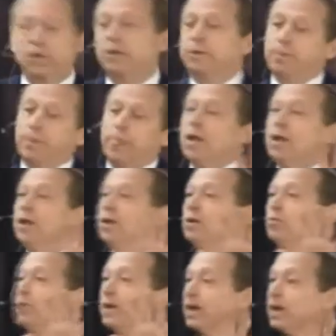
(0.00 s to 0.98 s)
Well,
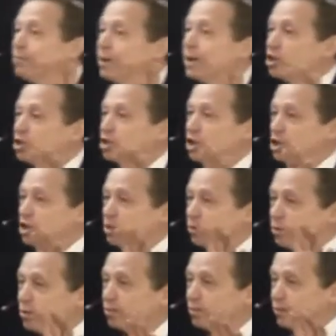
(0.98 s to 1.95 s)
we had to make a
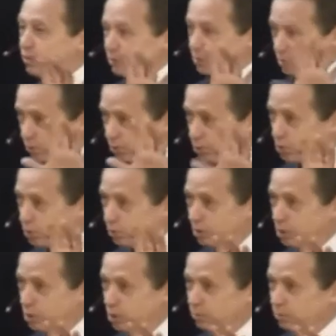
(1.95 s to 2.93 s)
change in workflow, so here's
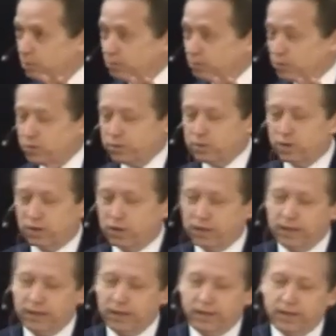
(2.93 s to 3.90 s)
a really simple
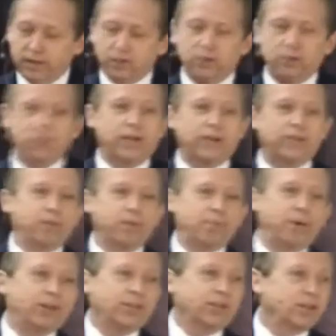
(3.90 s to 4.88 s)
protocol. Turns out
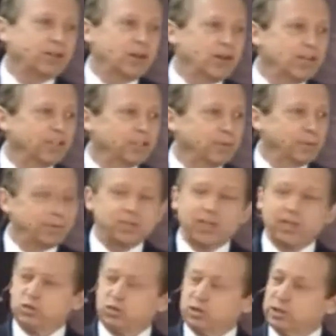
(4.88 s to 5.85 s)
the American College of
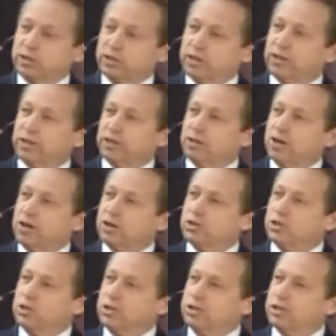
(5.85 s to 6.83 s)
Obstetrics and
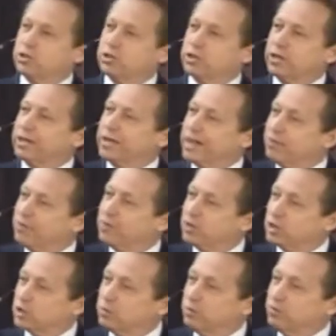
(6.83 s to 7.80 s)
Gynecology has done an
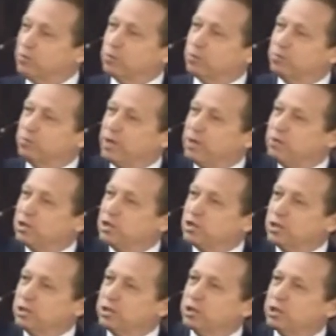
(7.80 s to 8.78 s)
evidence review and
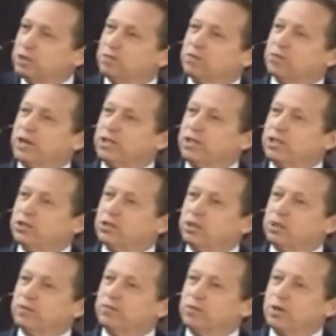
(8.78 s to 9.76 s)
published a list of
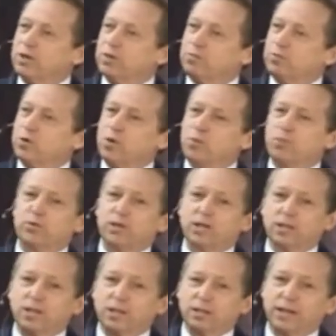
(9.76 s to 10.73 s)
criteria for
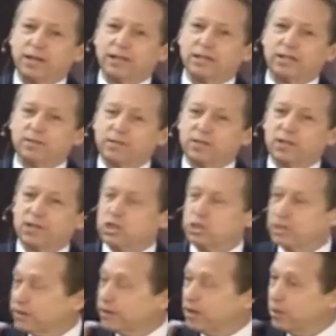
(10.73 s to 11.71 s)
appropriate elective
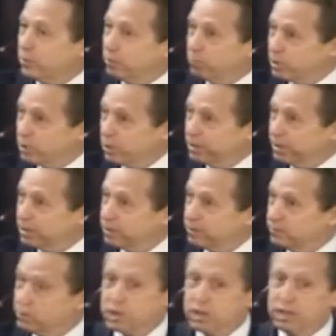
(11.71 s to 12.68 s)
induction. Now that word
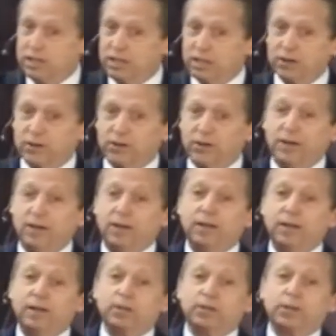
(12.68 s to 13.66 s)
elective is key here.
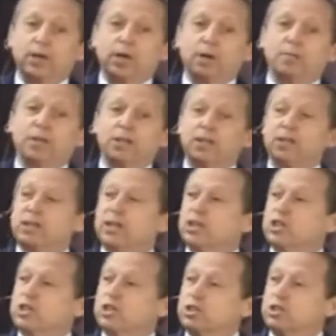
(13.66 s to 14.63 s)
Some
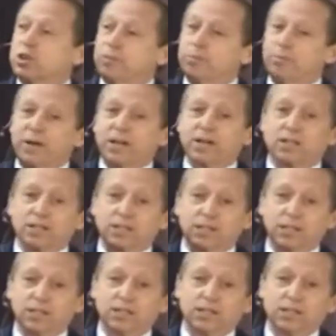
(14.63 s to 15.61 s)
inductions are
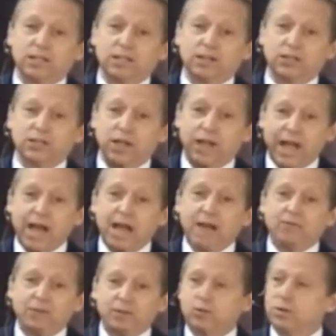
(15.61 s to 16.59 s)
medically indicated. You
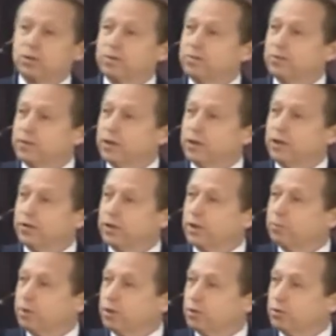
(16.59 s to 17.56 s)
have to do them for the
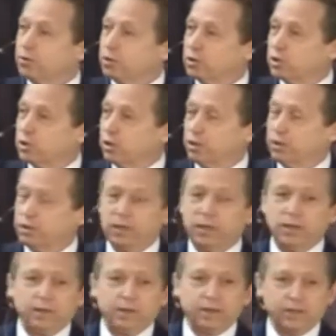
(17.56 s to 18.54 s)
health of the mother or the child.
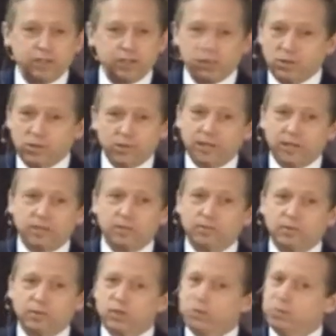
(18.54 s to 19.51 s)
These are
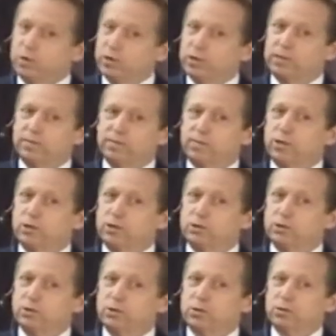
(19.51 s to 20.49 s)
elective where it's purely
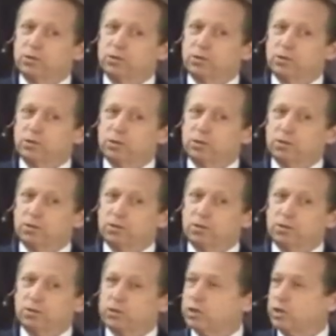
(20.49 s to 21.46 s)
convenience
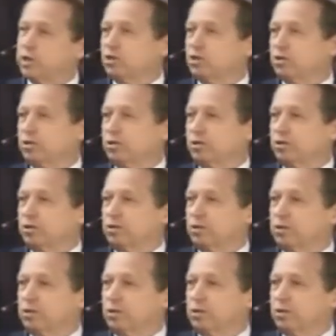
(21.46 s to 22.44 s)
and scheduling.
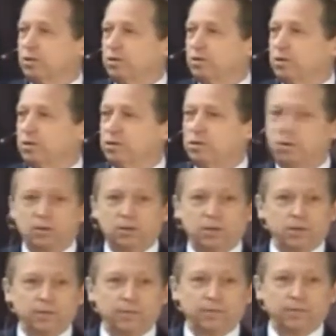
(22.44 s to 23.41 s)

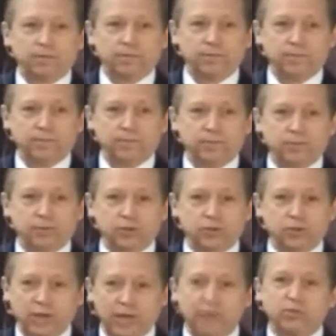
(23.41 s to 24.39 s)
All right?
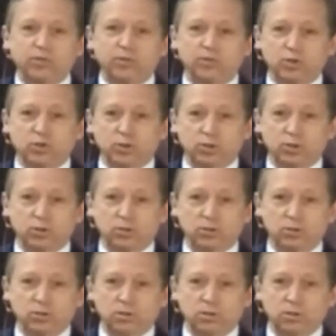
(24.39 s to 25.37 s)
So you have some
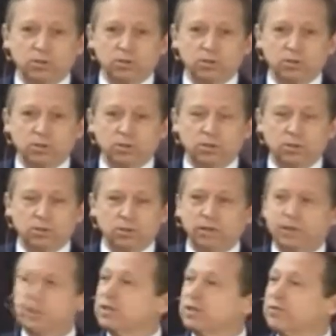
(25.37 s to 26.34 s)
choice.
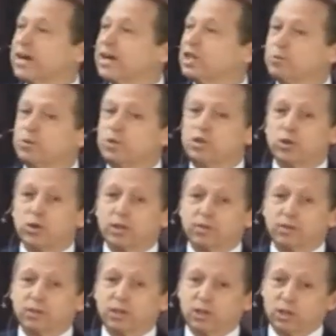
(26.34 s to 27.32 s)
That's the vast
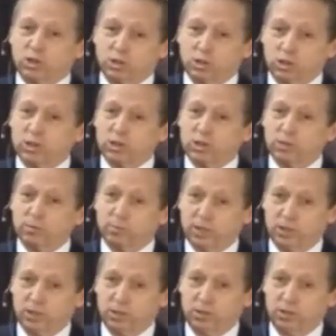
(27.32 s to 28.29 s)
majority of inductions, just
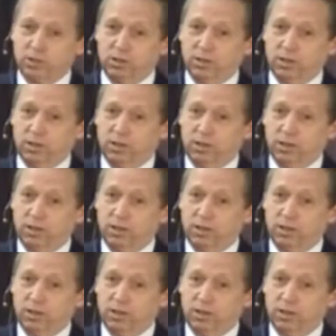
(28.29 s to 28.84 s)
in passing.